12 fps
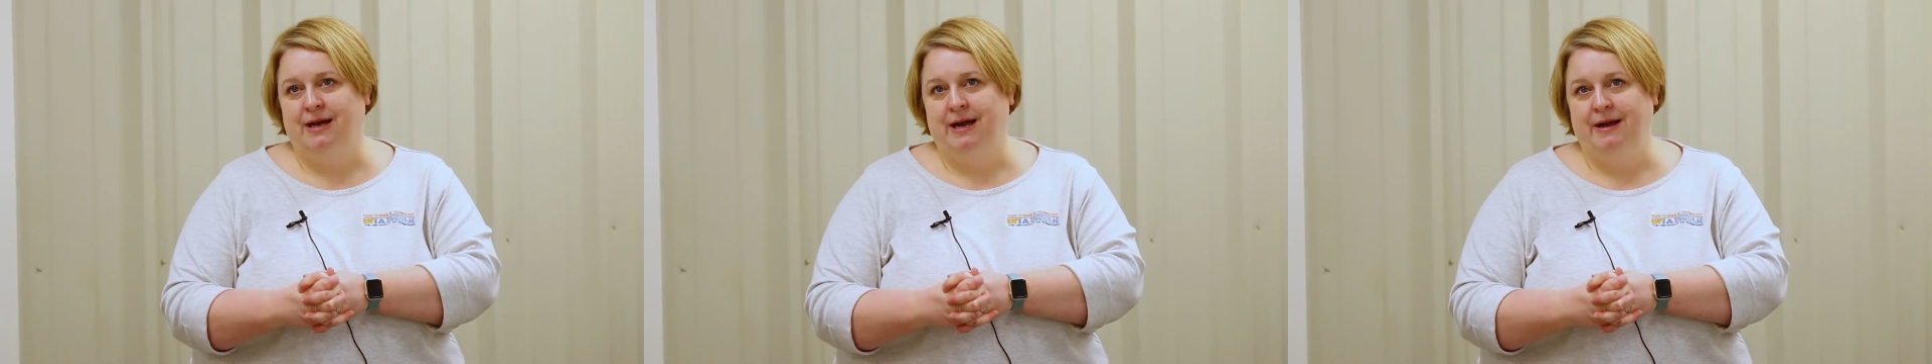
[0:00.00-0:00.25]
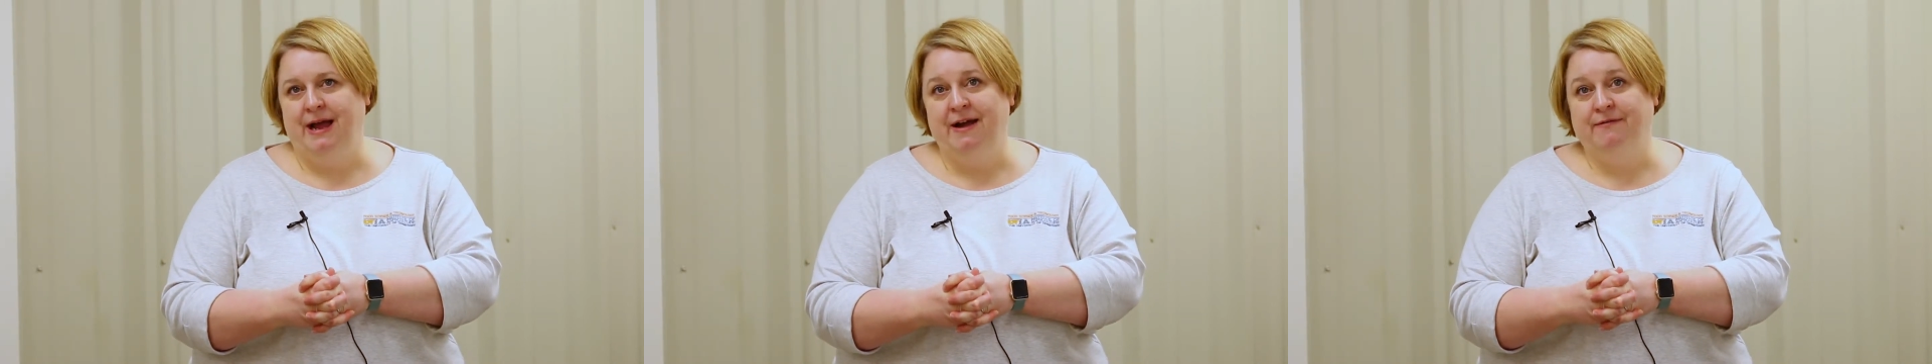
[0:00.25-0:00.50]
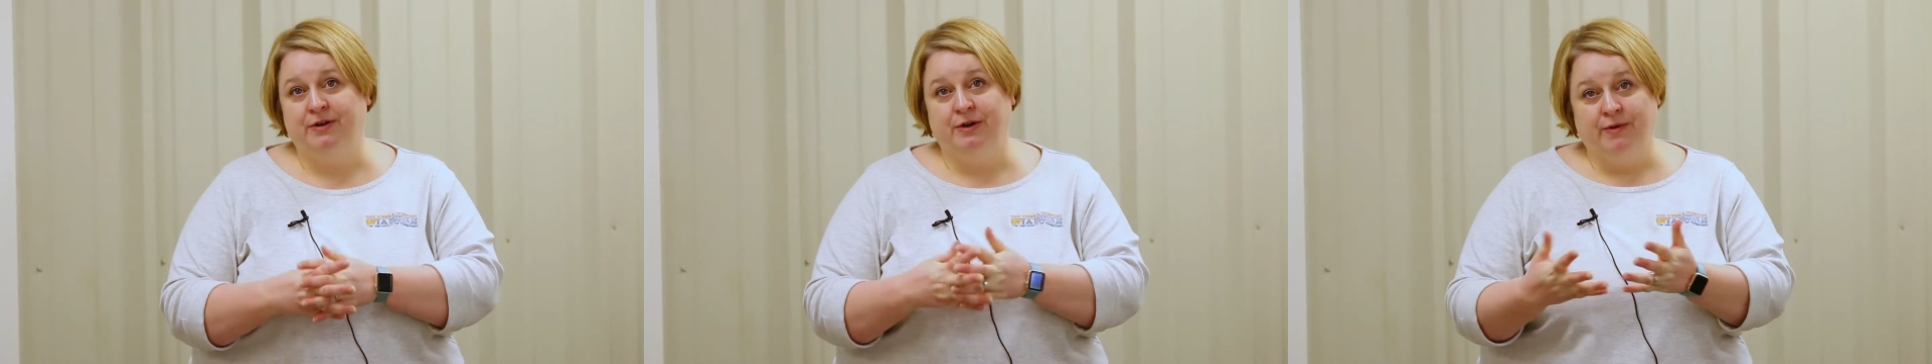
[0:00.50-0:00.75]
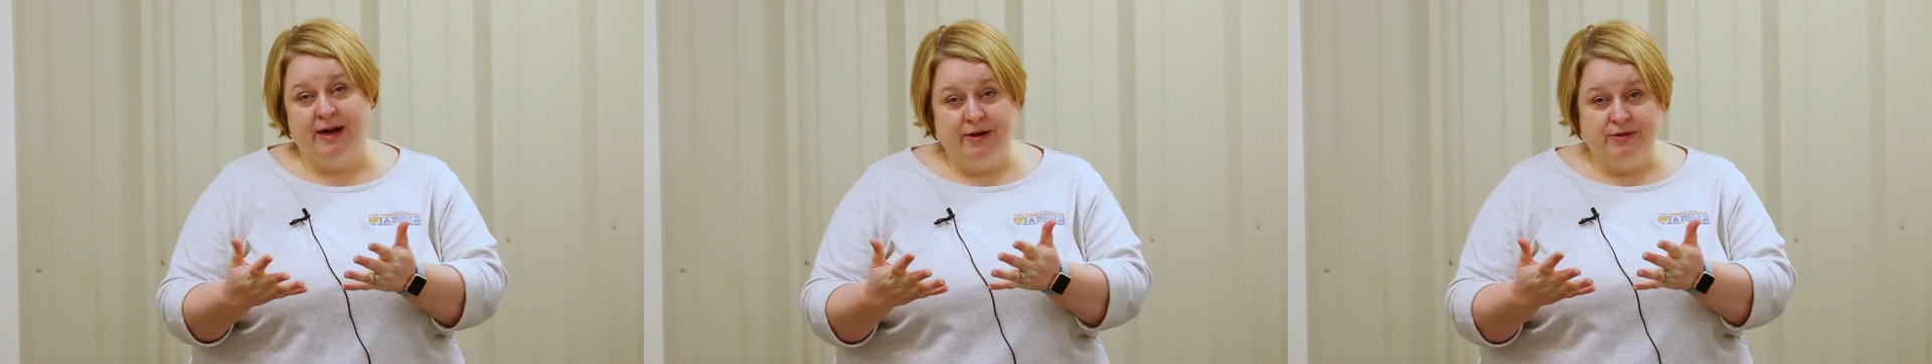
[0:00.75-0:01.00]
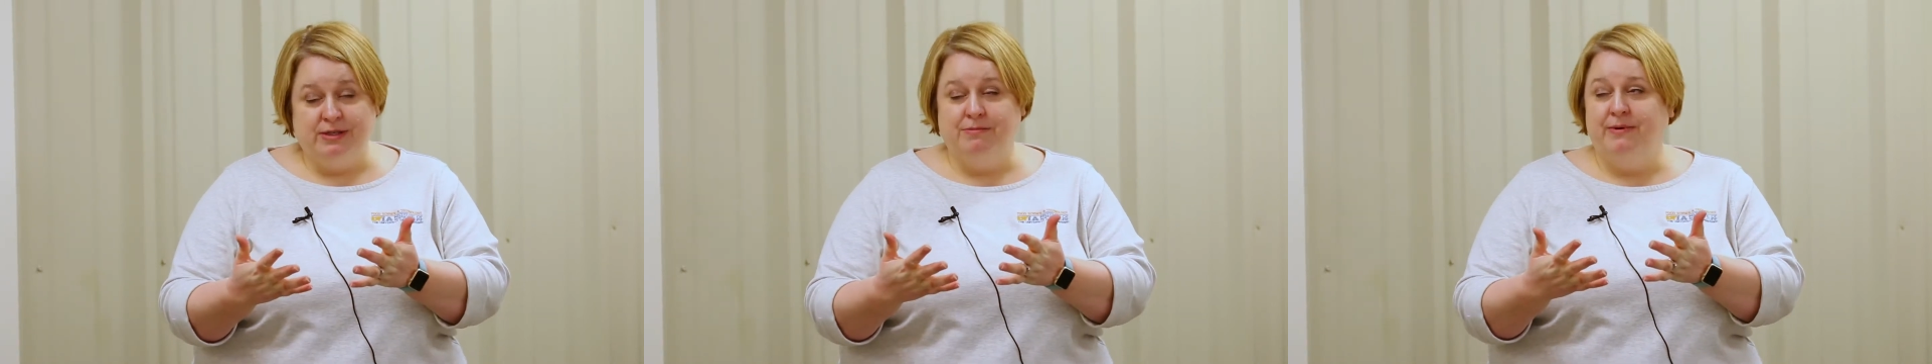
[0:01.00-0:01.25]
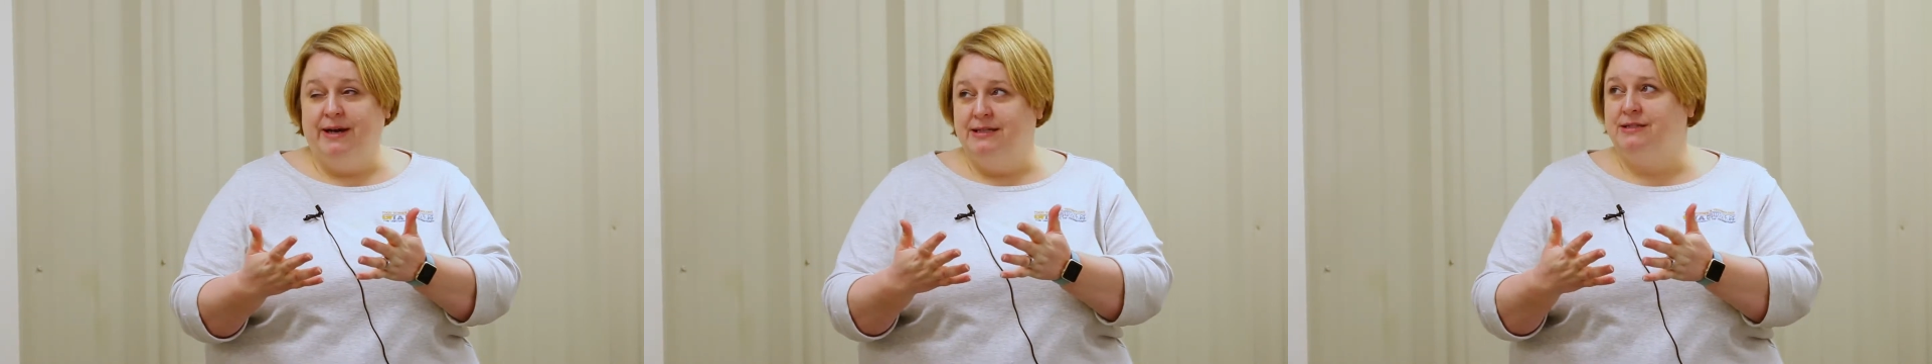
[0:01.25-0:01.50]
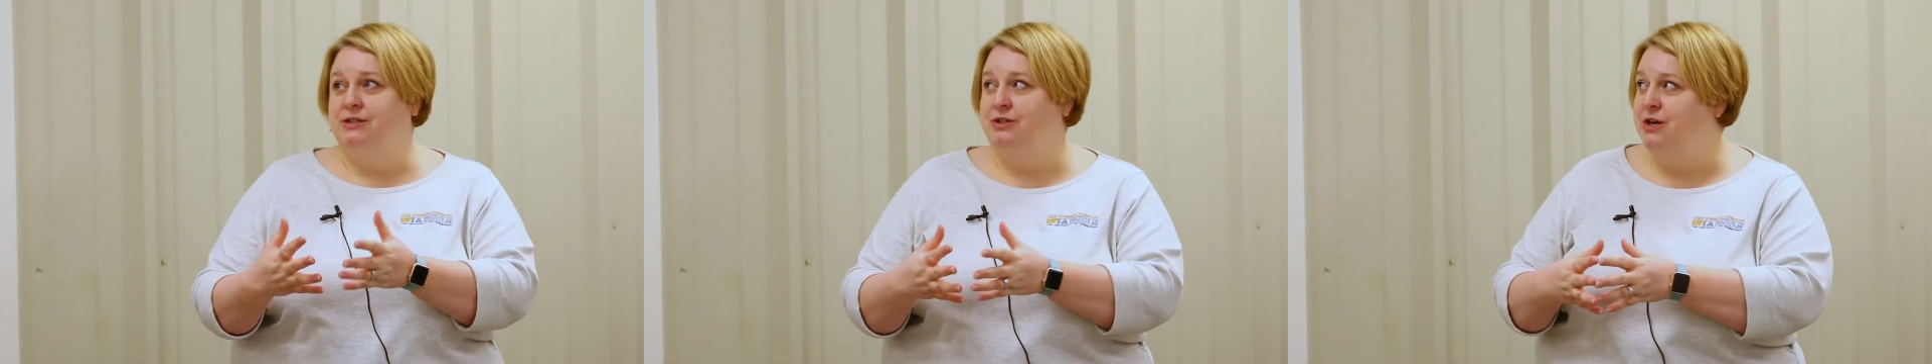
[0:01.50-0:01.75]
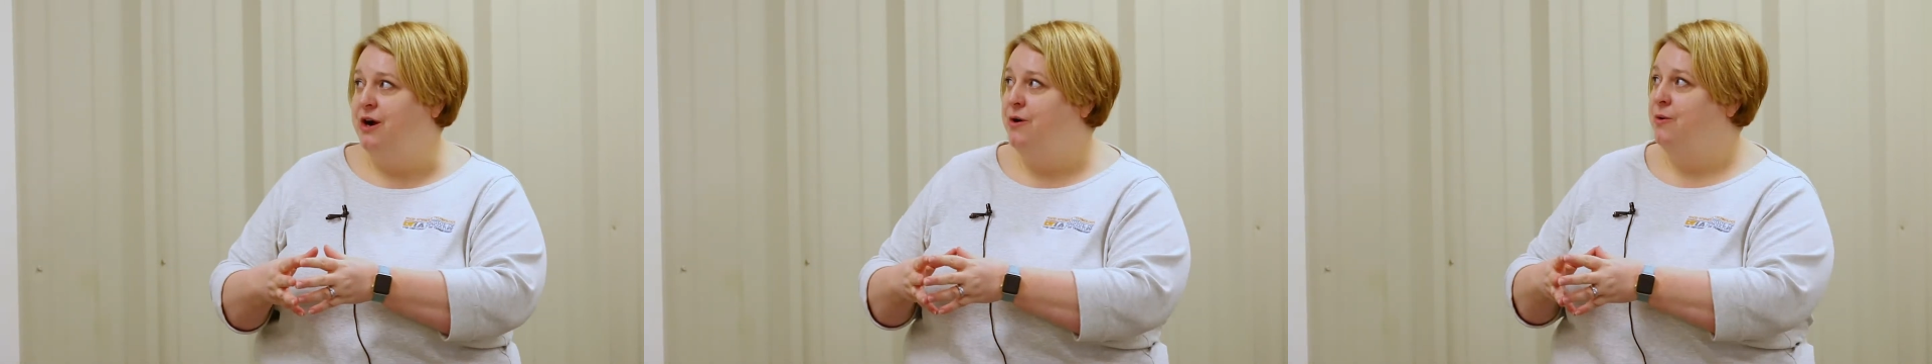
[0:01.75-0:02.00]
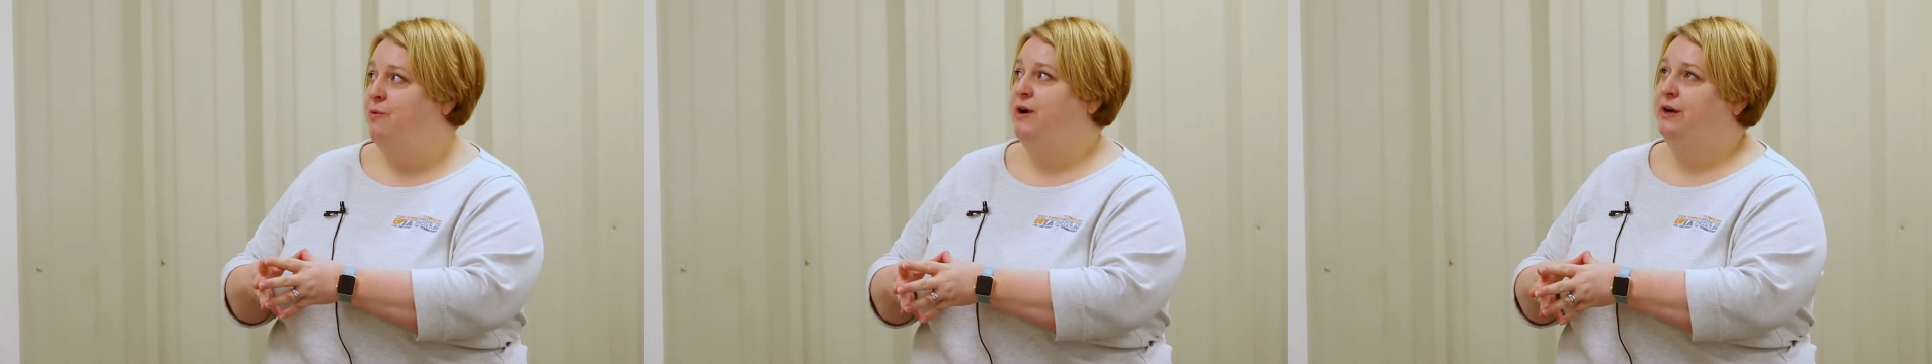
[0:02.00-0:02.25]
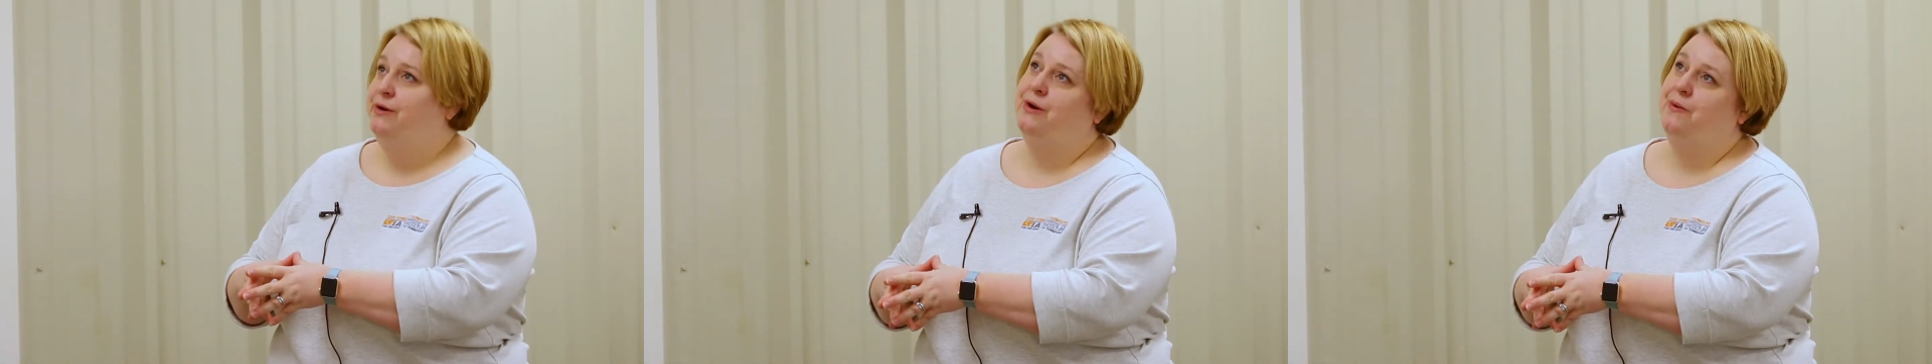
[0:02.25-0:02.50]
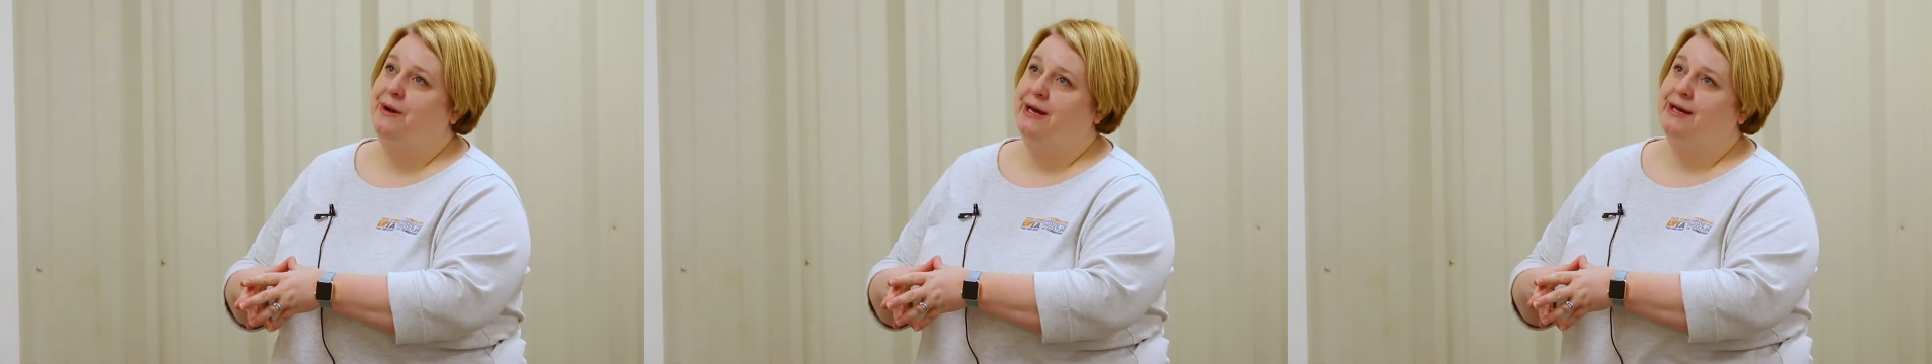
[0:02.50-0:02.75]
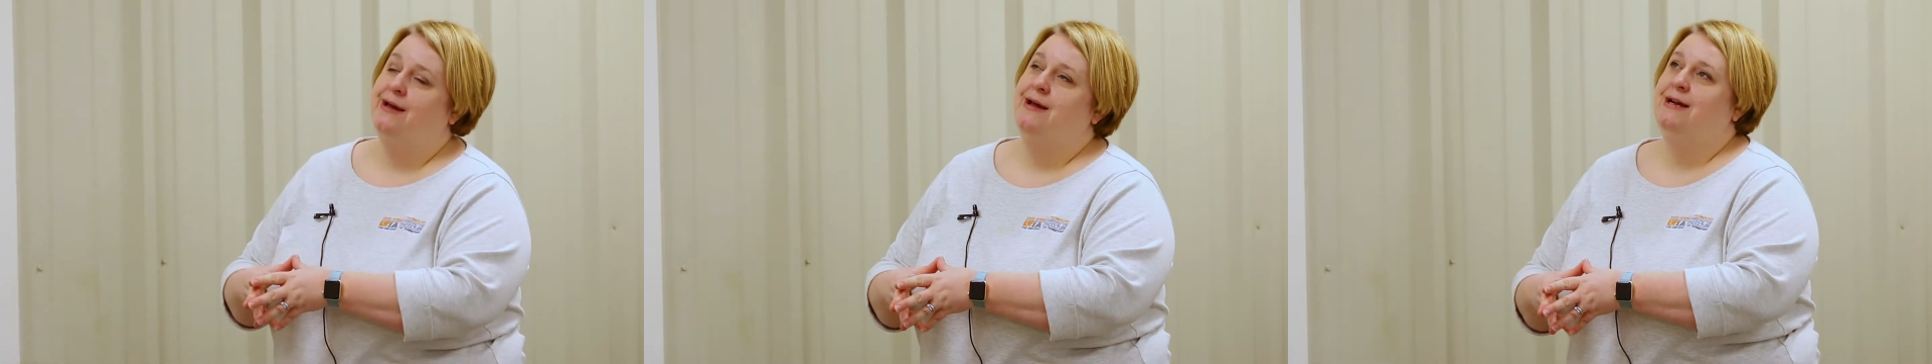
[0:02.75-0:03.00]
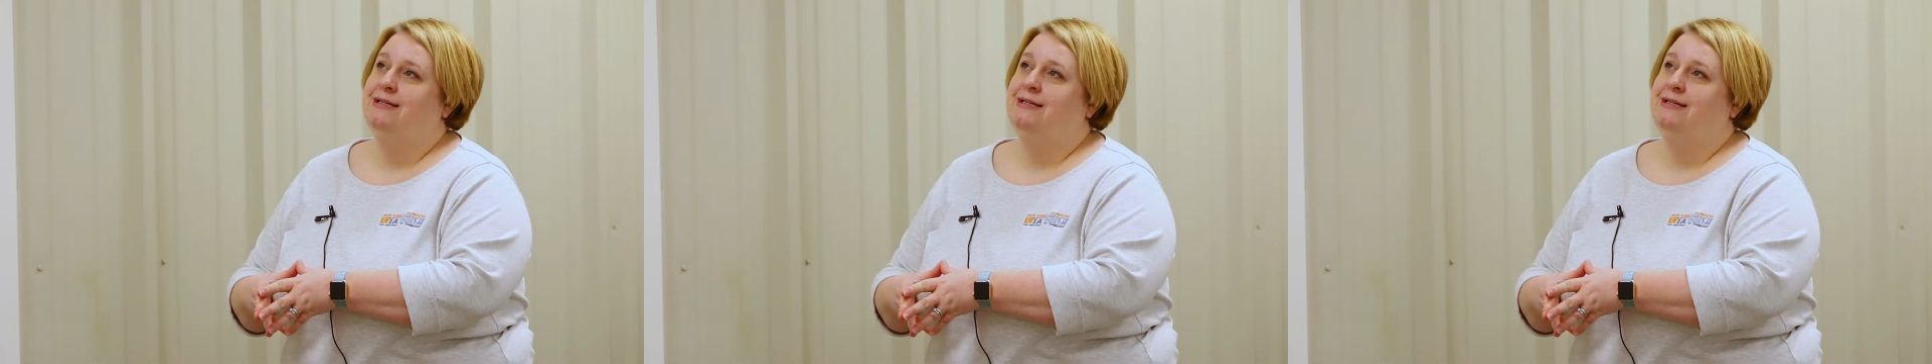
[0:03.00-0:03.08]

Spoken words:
have good records in place to show what you're doing